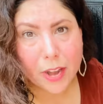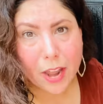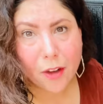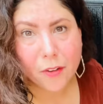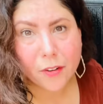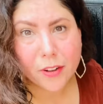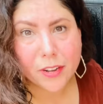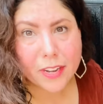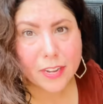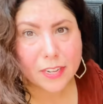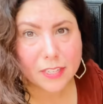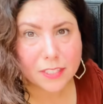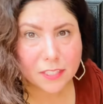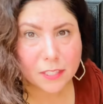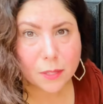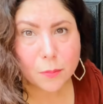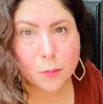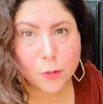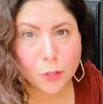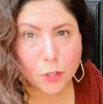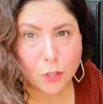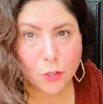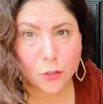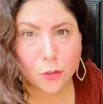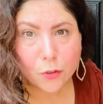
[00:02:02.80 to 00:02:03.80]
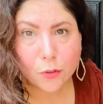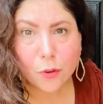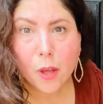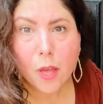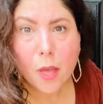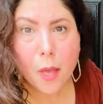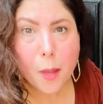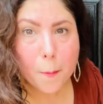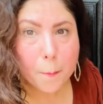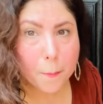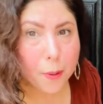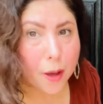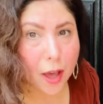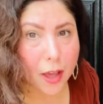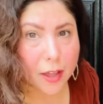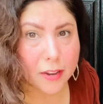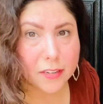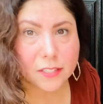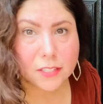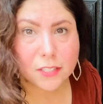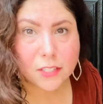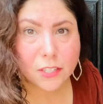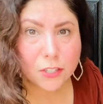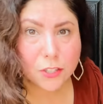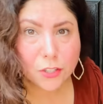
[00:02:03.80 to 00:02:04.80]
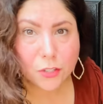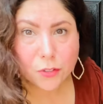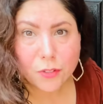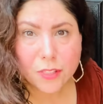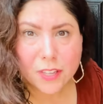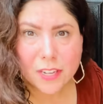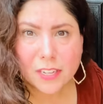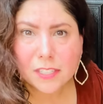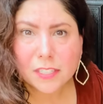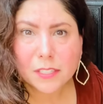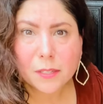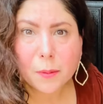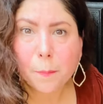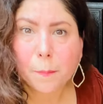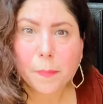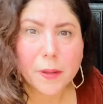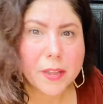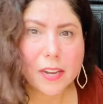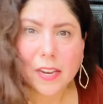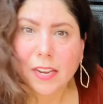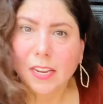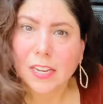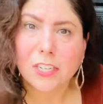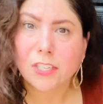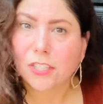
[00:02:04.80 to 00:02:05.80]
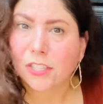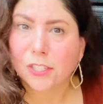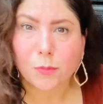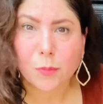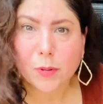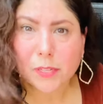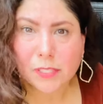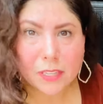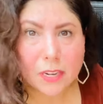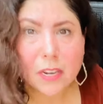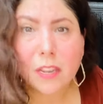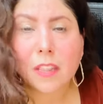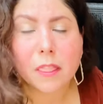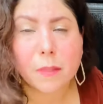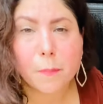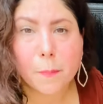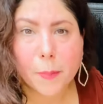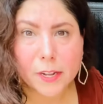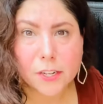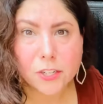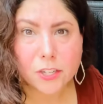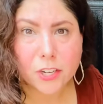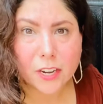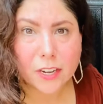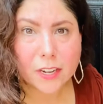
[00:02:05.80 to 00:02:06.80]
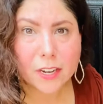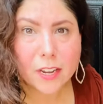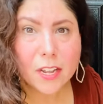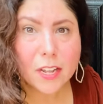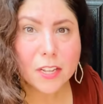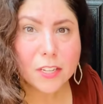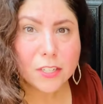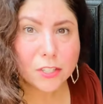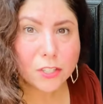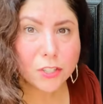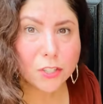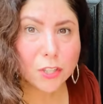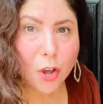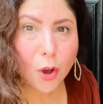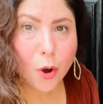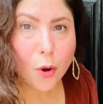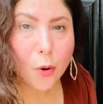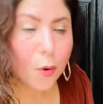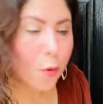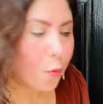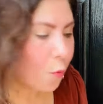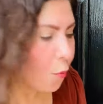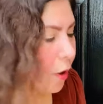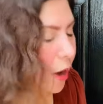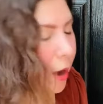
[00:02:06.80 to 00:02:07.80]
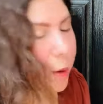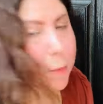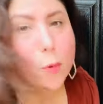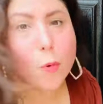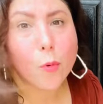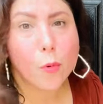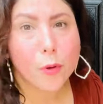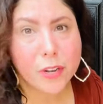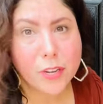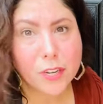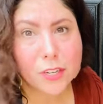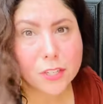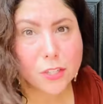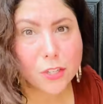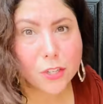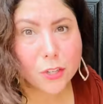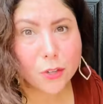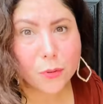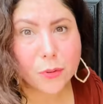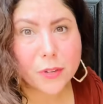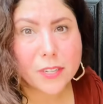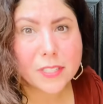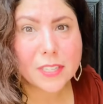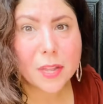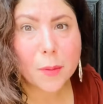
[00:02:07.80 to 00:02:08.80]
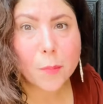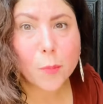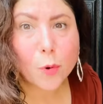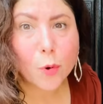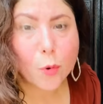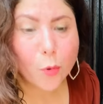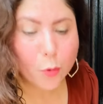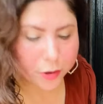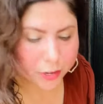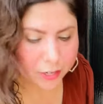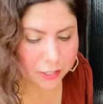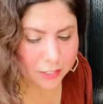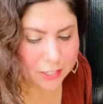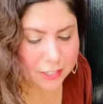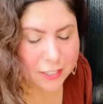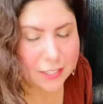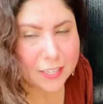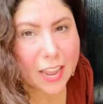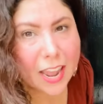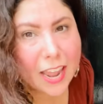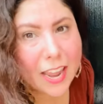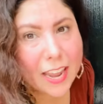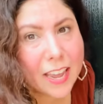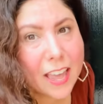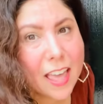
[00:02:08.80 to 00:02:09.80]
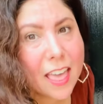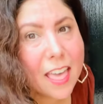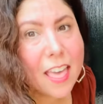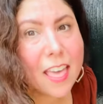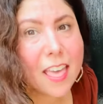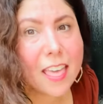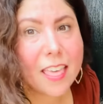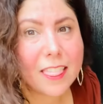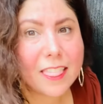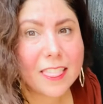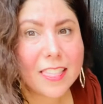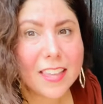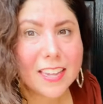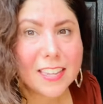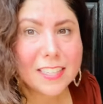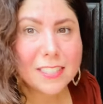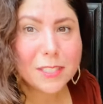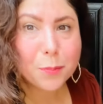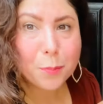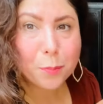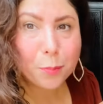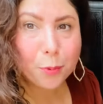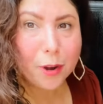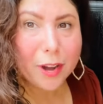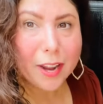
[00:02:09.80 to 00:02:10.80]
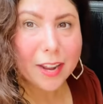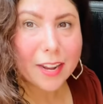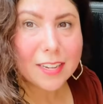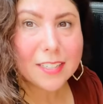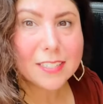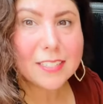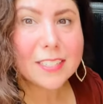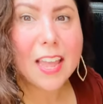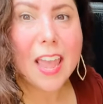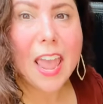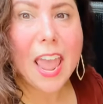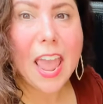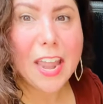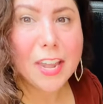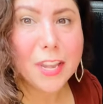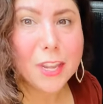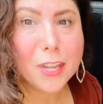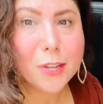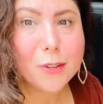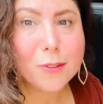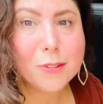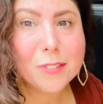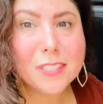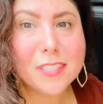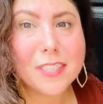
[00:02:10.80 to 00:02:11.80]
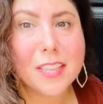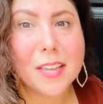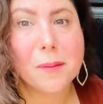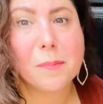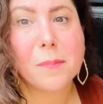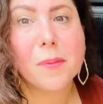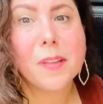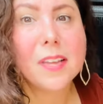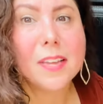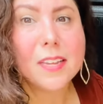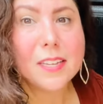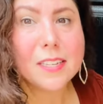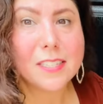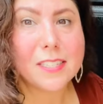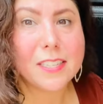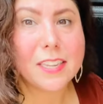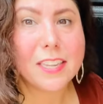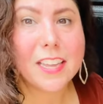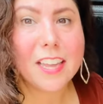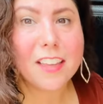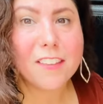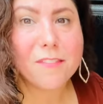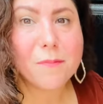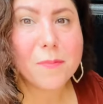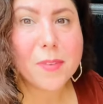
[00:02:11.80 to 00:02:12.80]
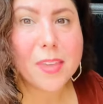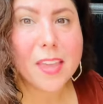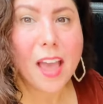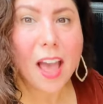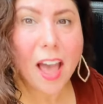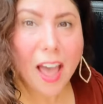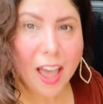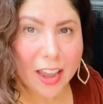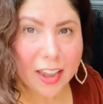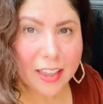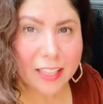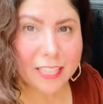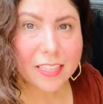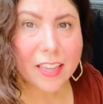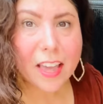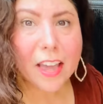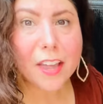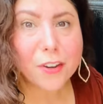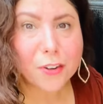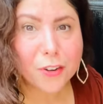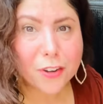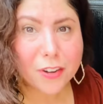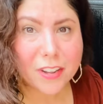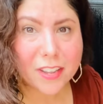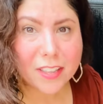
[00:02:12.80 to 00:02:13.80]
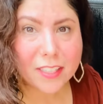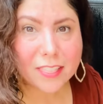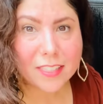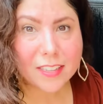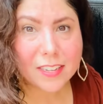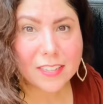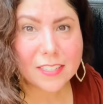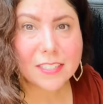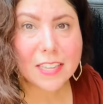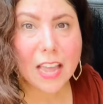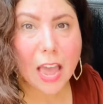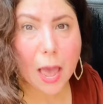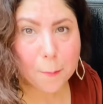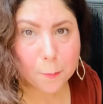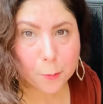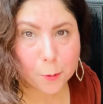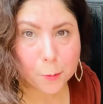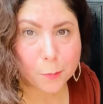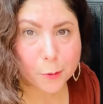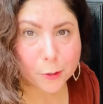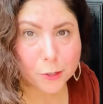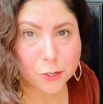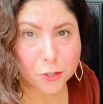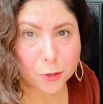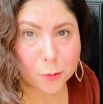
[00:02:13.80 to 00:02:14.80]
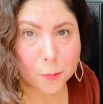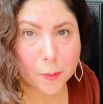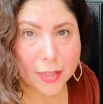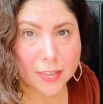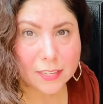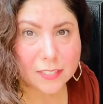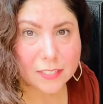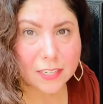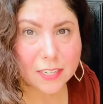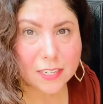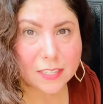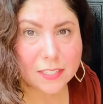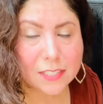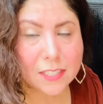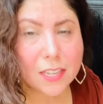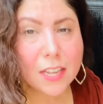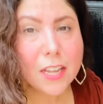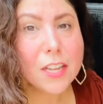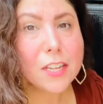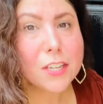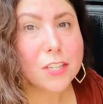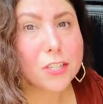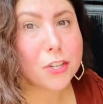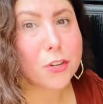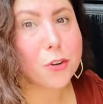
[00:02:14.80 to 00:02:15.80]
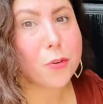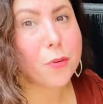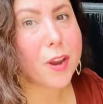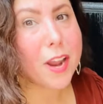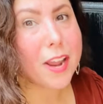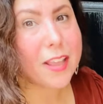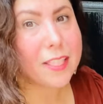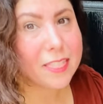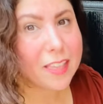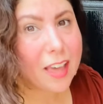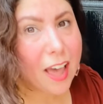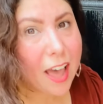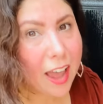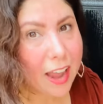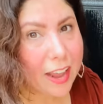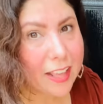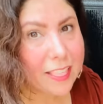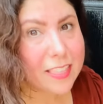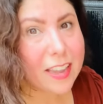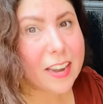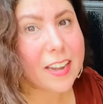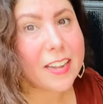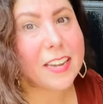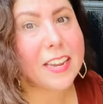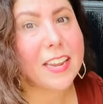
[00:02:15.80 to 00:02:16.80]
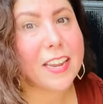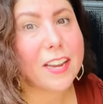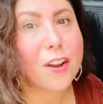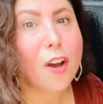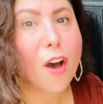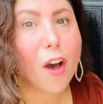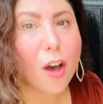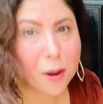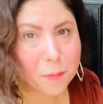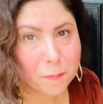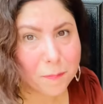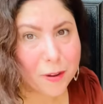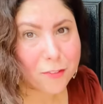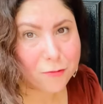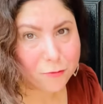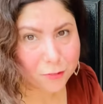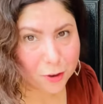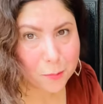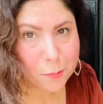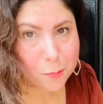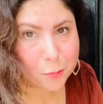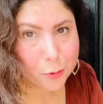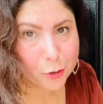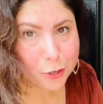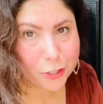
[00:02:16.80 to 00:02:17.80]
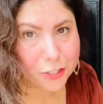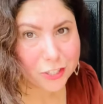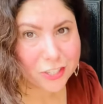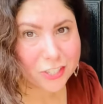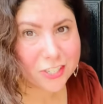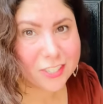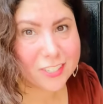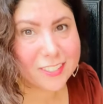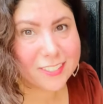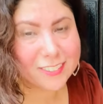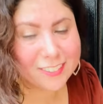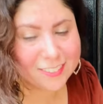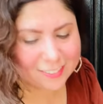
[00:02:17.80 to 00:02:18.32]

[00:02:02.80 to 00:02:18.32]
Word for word: out and get some new pots to do this, but it just wasn't in the budget. So what I'm going to do is I'm going to take these bricks and use them to give me height underneath these apple bushel baskets to create the height I need on my front porch.